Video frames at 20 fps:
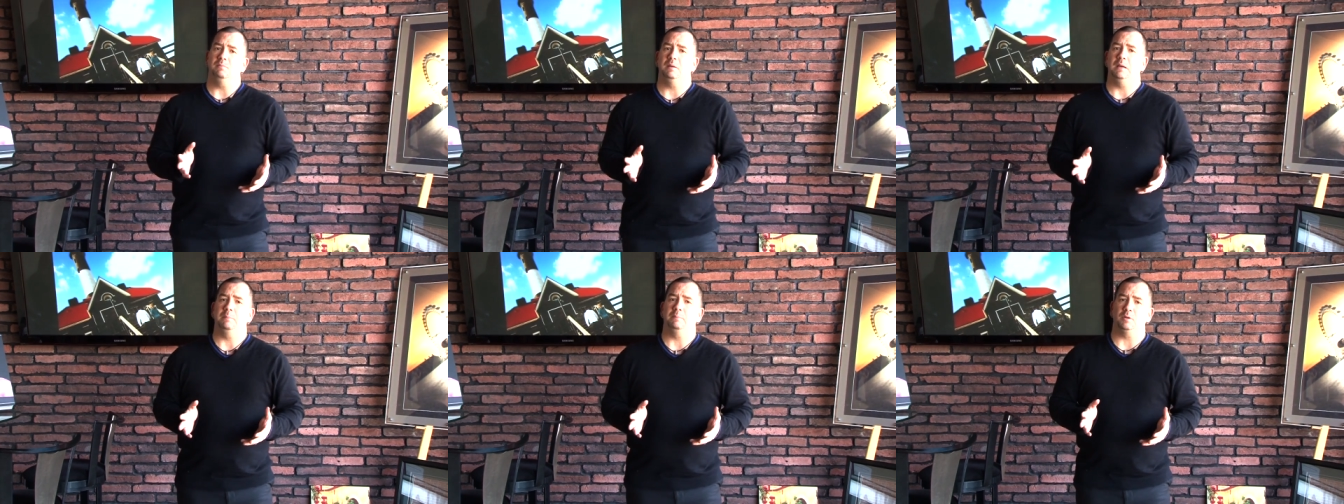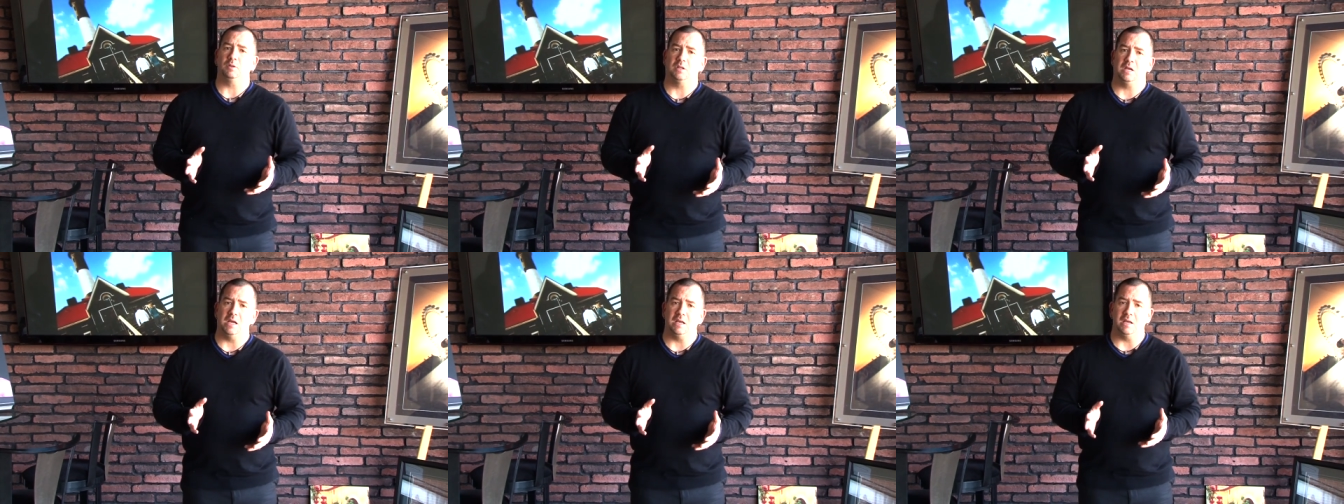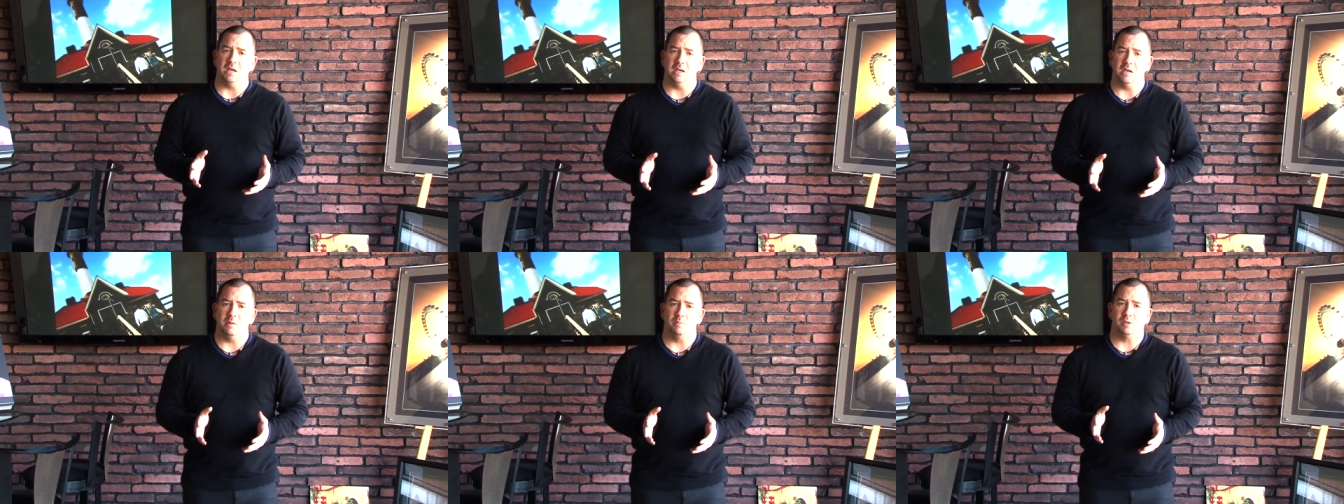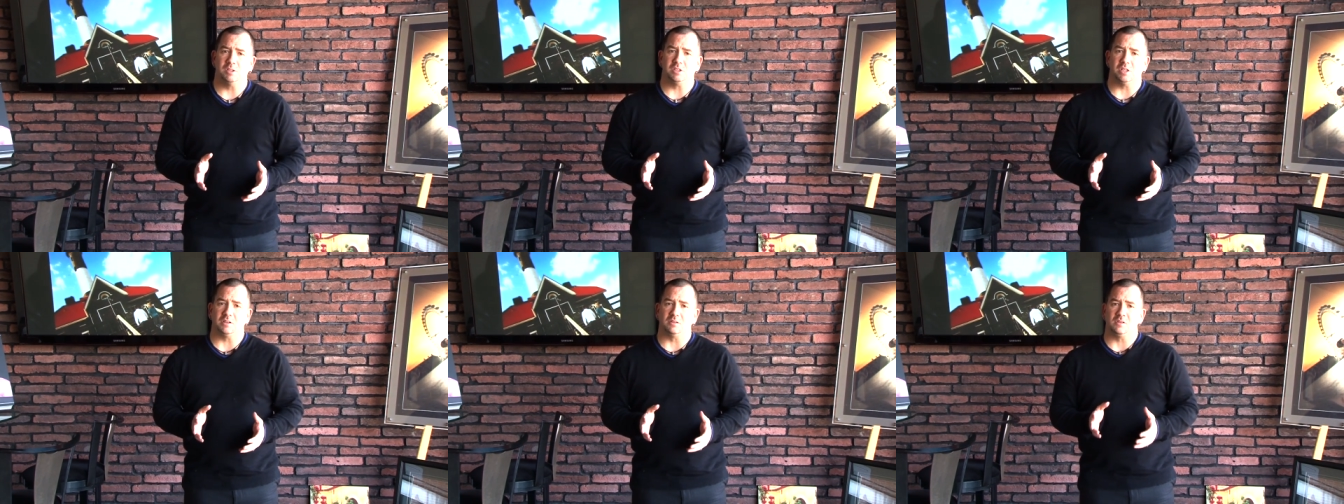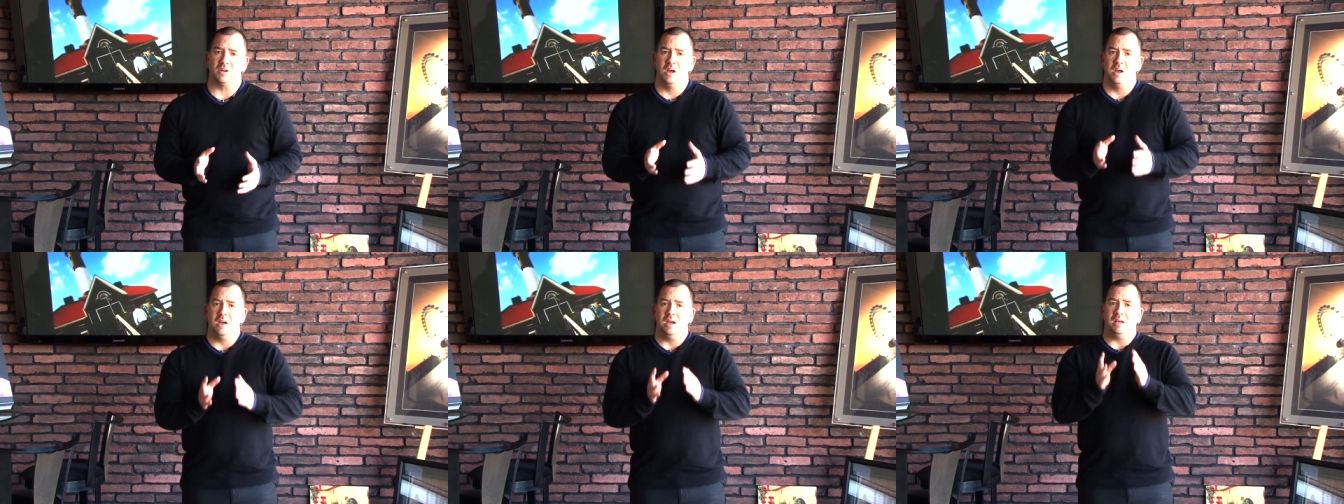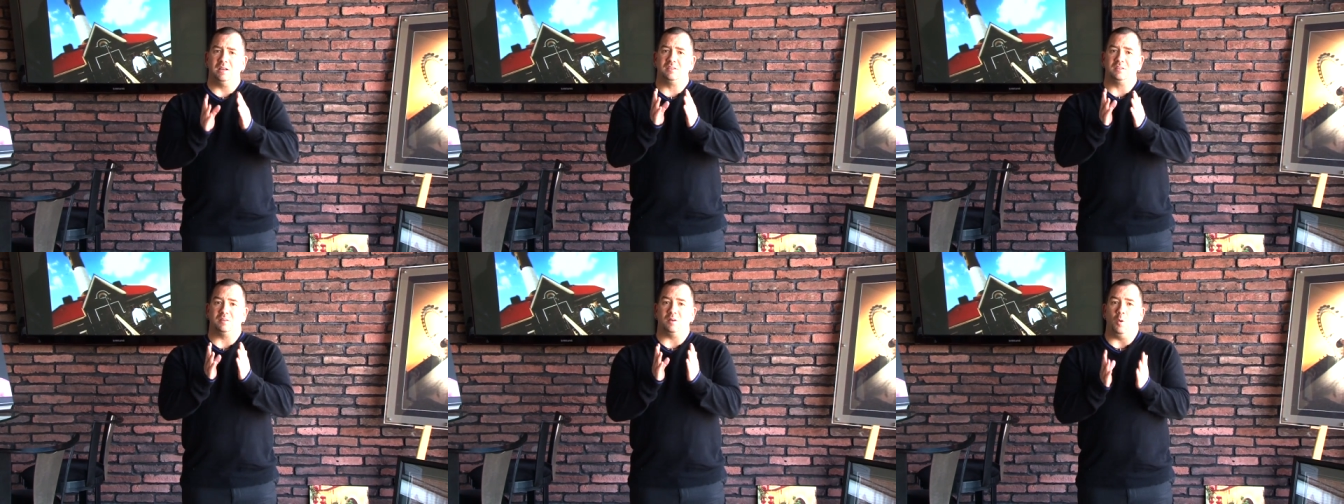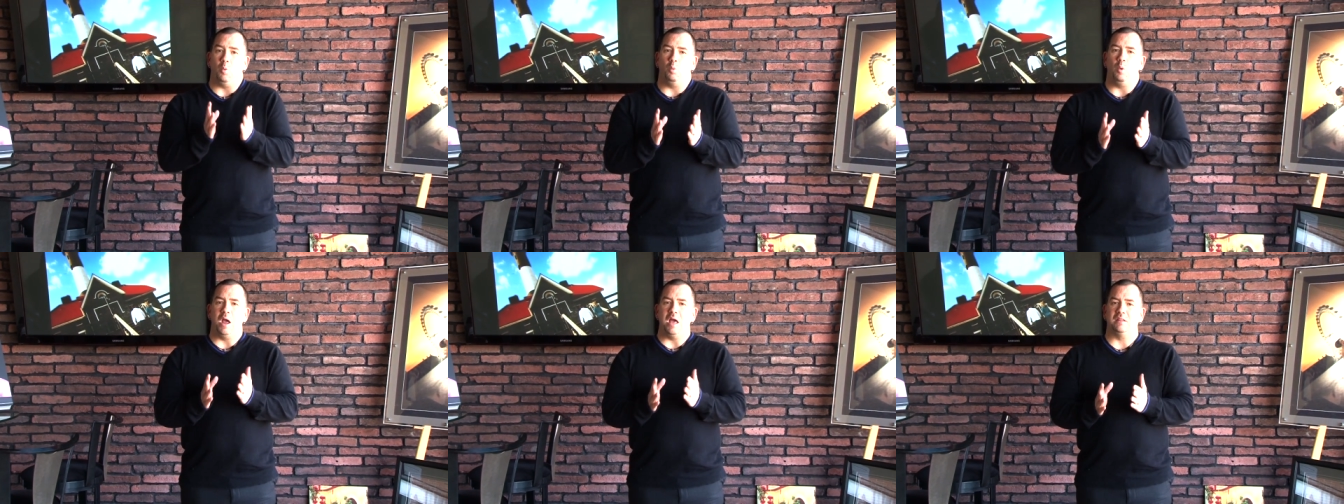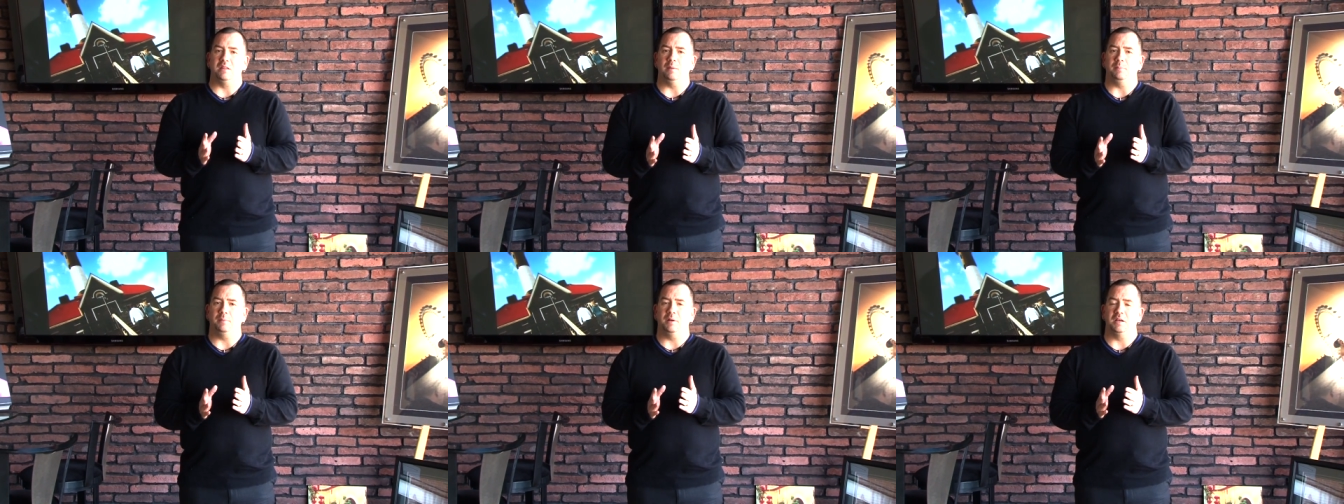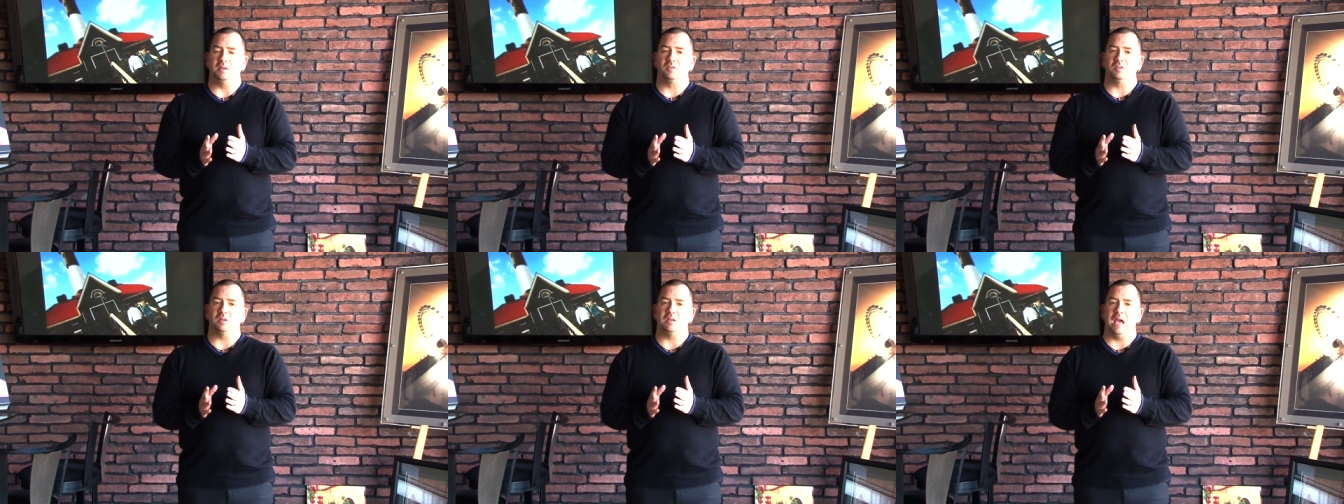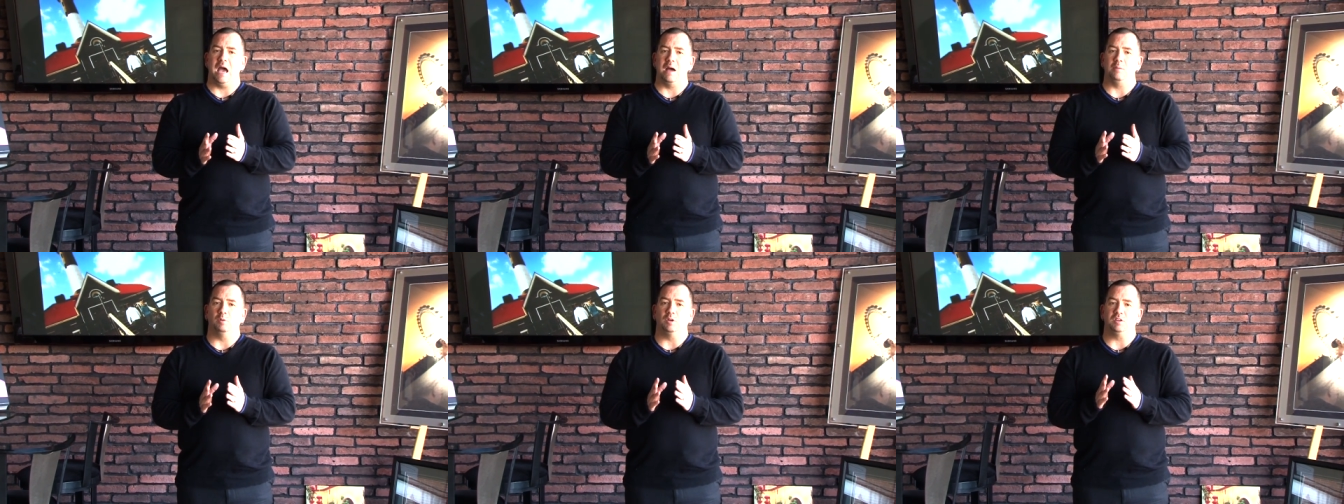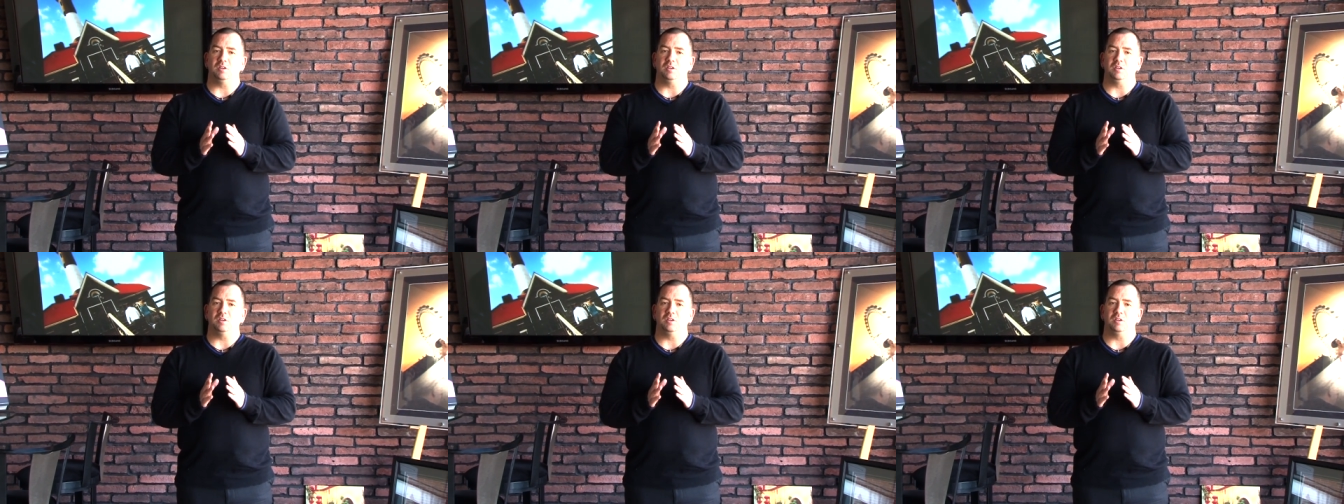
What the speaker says: people taking images is where they place the camera.